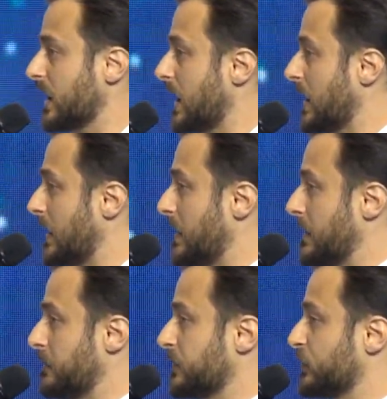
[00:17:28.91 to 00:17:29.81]

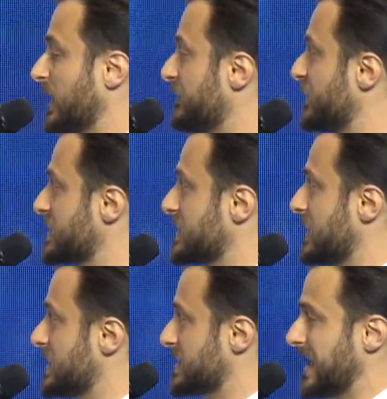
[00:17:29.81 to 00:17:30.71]
to
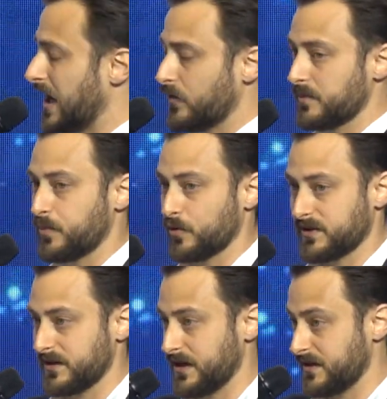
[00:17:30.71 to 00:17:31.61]
emphasize how
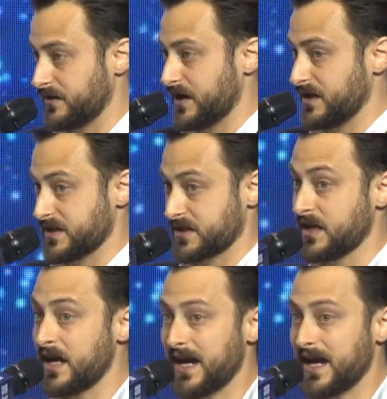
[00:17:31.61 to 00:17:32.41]
important that is.